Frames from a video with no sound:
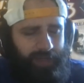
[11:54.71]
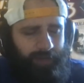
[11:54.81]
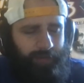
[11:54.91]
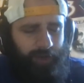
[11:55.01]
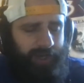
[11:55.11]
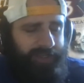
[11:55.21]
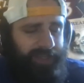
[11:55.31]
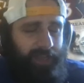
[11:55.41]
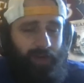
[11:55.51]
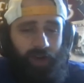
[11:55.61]
brought in
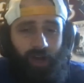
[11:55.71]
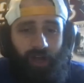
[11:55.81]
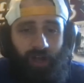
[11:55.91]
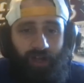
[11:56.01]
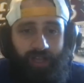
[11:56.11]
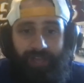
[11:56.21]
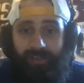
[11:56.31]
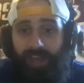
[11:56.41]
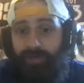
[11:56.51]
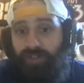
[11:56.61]
Taylor Hall. Kevin
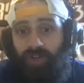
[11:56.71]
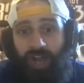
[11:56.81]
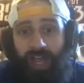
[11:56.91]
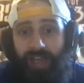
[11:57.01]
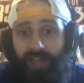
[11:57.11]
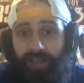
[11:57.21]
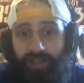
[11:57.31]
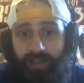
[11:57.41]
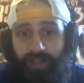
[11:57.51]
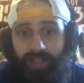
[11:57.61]
Adams tried.
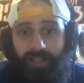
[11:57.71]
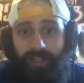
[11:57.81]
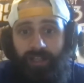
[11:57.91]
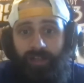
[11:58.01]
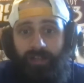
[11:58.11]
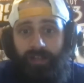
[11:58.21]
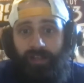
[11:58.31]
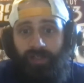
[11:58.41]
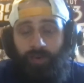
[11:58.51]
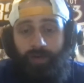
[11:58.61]
He
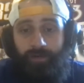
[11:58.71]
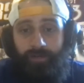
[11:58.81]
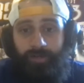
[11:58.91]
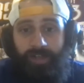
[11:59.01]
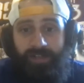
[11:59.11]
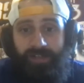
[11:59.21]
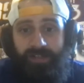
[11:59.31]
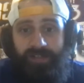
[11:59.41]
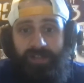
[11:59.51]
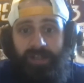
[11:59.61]
swung for the
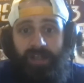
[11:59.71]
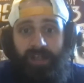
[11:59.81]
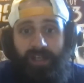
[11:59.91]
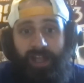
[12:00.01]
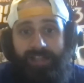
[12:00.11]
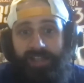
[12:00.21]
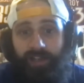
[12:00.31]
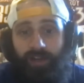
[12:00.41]
fences, got Taylor